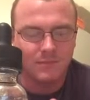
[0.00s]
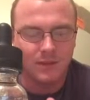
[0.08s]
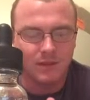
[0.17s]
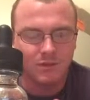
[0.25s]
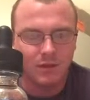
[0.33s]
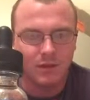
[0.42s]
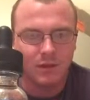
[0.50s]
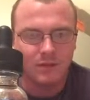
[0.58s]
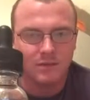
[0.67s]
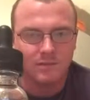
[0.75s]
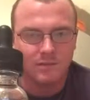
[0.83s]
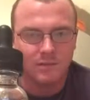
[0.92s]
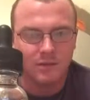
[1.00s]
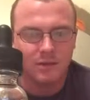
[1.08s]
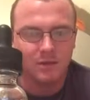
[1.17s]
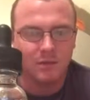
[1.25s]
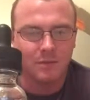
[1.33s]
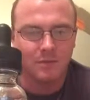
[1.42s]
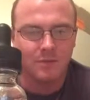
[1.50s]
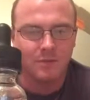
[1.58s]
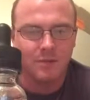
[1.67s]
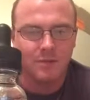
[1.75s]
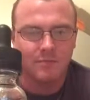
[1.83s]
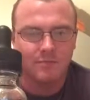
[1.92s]
I mean, throat hit for some people,
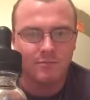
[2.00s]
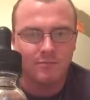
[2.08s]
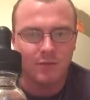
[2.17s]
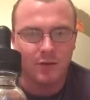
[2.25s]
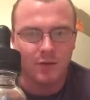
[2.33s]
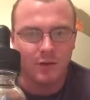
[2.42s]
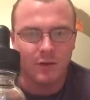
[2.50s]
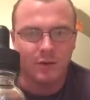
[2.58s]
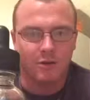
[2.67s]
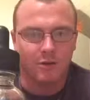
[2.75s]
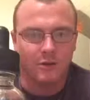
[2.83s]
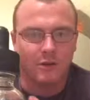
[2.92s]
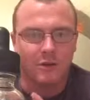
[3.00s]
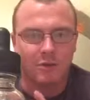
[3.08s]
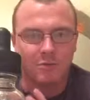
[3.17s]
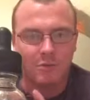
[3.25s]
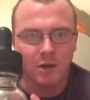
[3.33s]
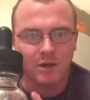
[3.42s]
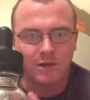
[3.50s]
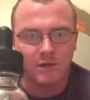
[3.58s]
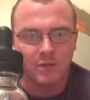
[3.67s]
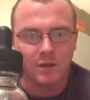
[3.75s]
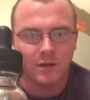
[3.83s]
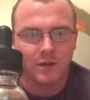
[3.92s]
the throat hit on it's a little much
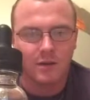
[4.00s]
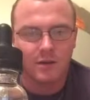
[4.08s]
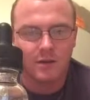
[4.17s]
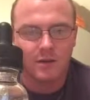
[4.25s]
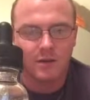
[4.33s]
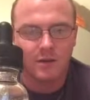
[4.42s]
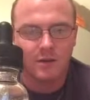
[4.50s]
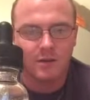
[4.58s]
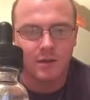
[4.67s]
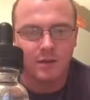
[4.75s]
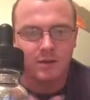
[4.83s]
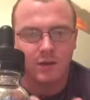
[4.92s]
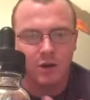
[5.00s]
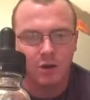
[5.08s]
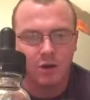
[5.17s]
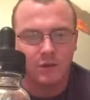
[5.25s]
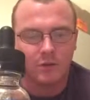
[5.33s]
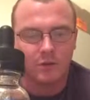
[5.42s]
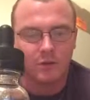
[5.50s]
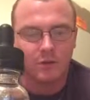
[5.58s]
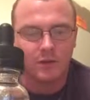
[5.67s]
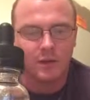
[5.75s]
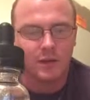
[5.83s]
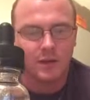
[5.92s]
for me. That's why I cough a little
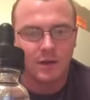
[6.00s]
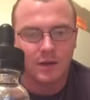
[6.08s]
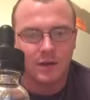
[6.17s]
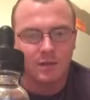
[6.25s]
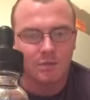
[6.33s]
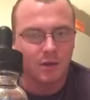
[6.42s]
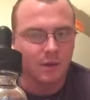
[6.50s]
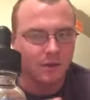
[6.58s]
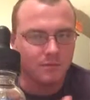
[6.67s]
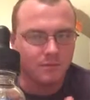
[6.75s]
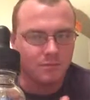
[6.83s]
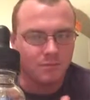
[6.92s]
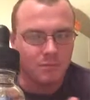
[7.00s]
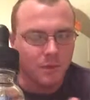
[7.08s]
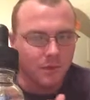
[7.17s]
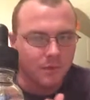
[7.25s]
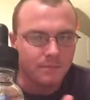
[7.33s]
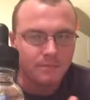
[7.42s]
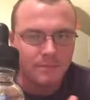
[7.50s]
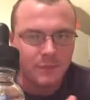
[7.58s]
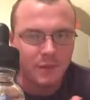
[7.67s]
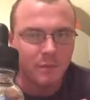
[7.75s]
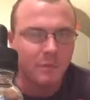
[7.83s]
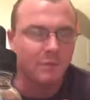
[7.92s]
bit with it. But I mean,
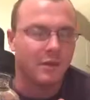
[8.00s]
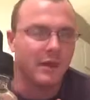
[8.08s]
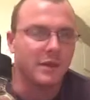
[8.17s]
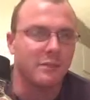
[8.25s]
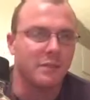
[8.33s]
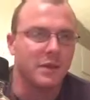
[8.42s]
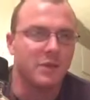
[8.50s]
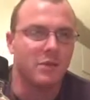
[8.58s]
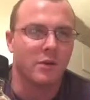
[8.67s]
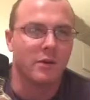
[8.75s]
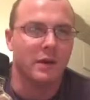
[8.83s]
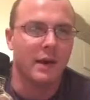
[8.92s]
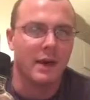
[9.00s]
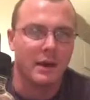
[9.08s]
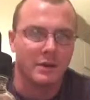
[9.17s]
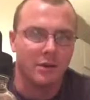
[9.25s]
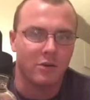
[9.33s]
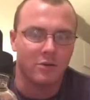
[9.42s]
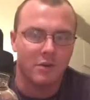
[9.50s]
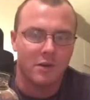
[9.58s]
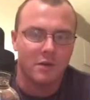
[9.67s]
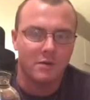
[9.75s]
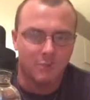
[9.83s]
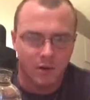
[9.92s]
some people like a big throat hit. I don't
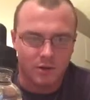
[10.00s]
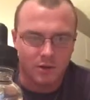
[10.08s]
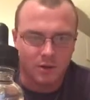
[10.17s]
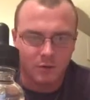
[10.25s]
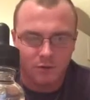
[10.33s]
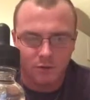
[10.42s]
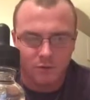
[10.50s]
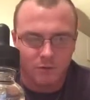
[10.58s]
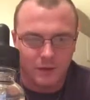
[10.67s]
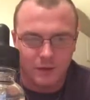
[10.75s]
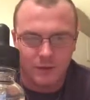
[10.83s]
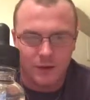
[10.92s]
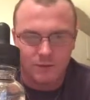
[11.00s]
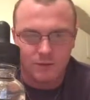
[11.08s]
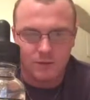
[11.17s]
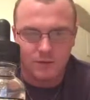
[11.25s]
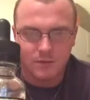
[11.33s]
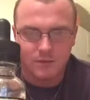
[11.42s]
personally would do in my clouds.